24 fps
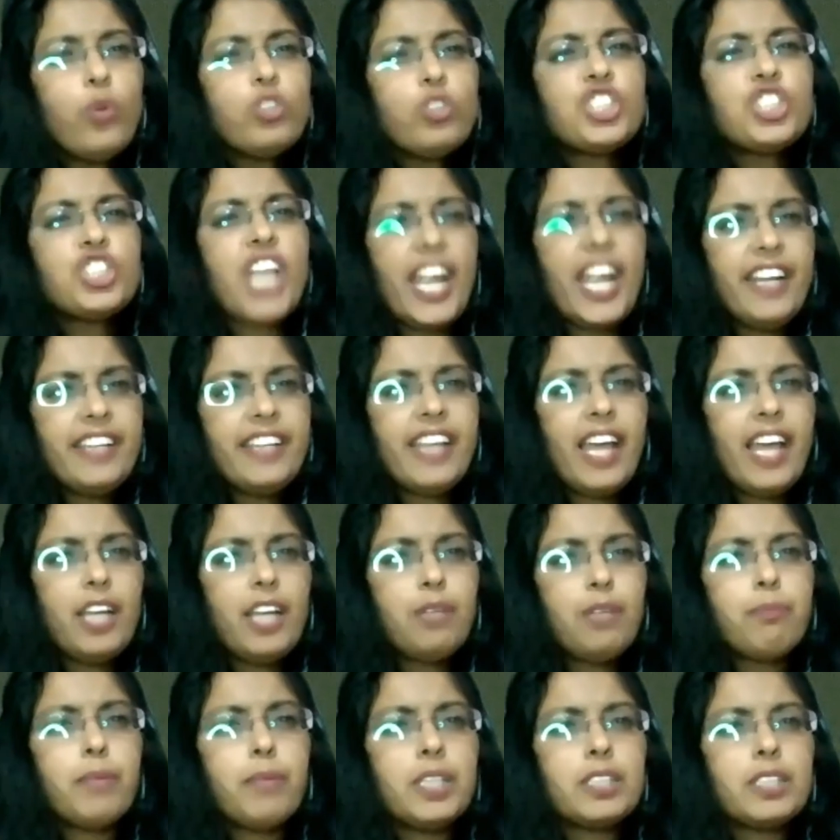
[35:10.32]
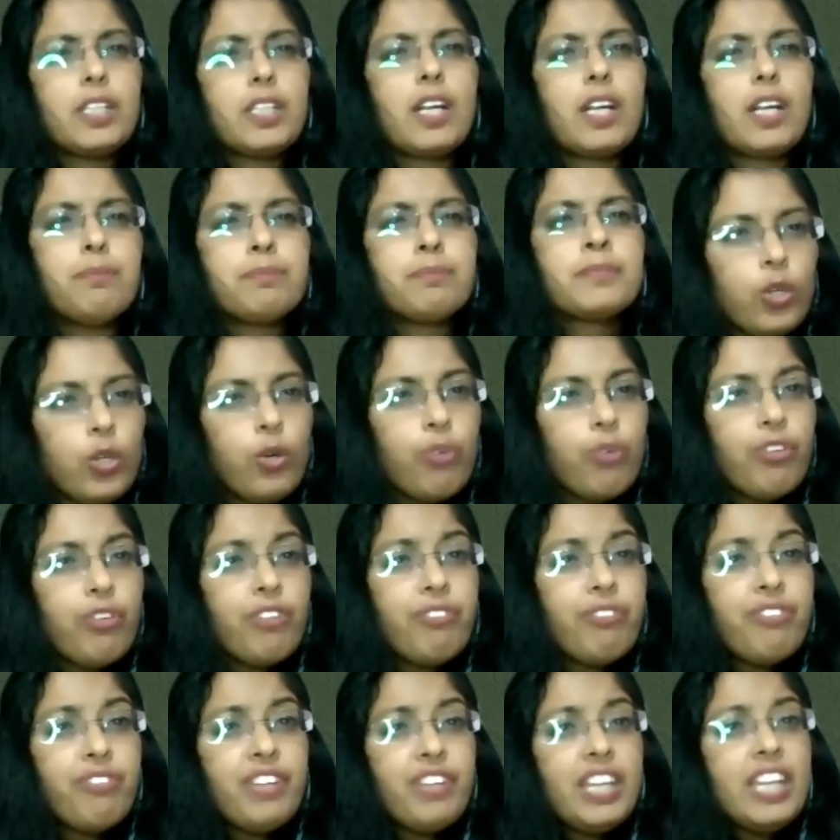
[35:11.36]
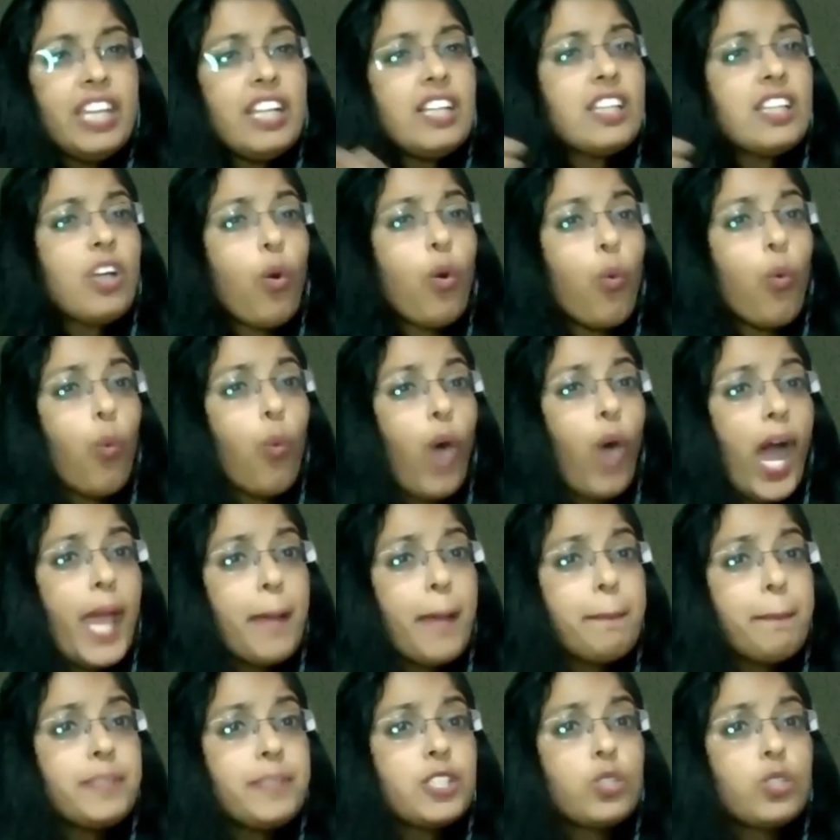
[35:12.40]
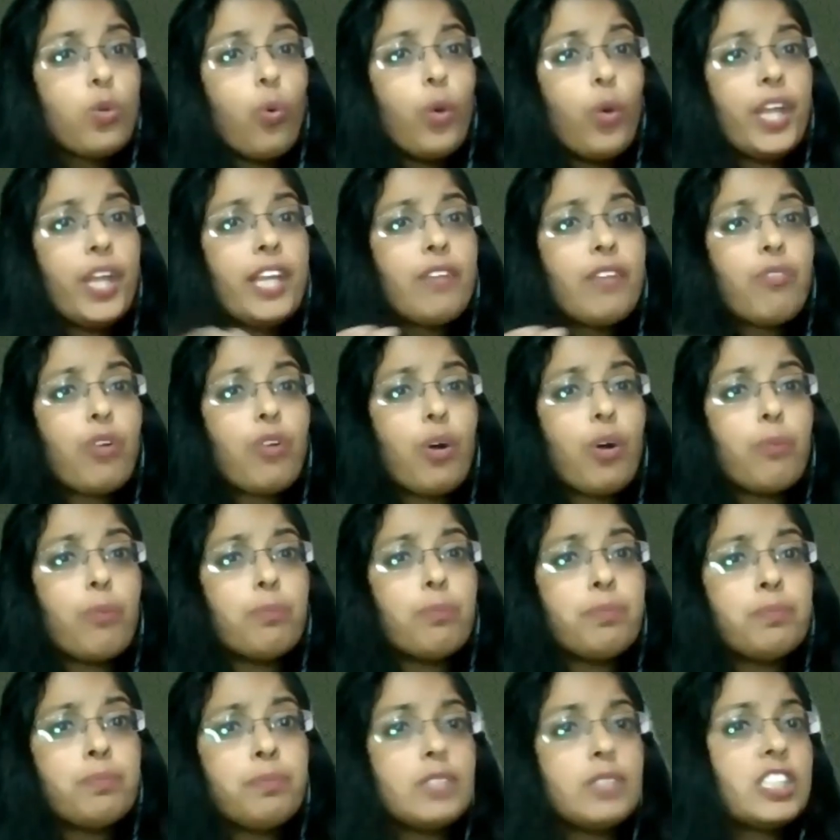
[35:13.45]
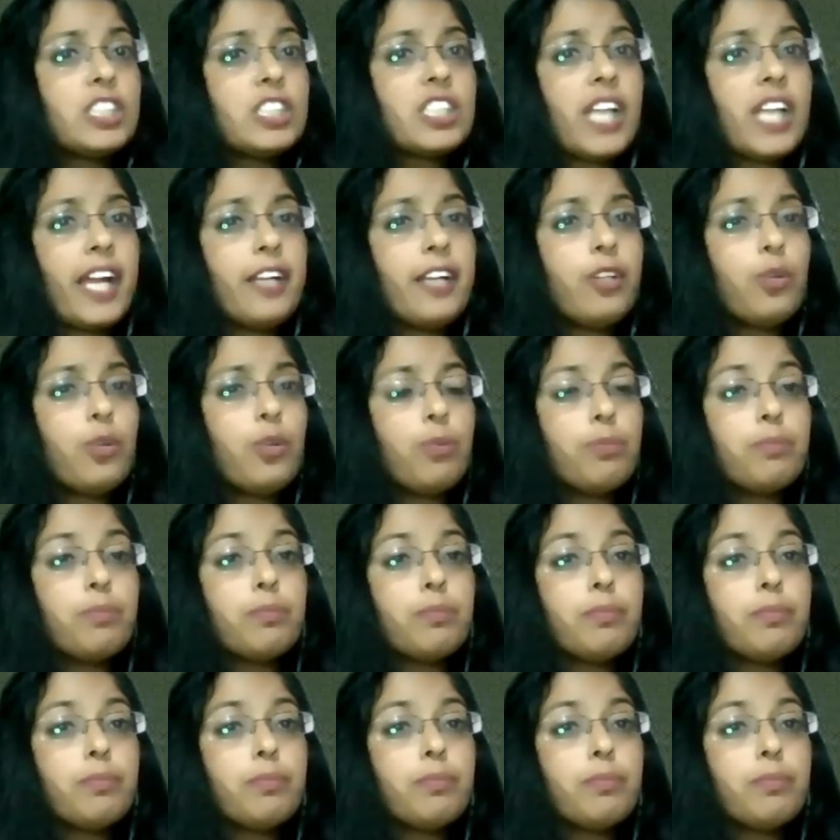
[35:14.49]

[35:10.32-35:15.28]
you chant that mantra, you will feel the vibes going from inside you.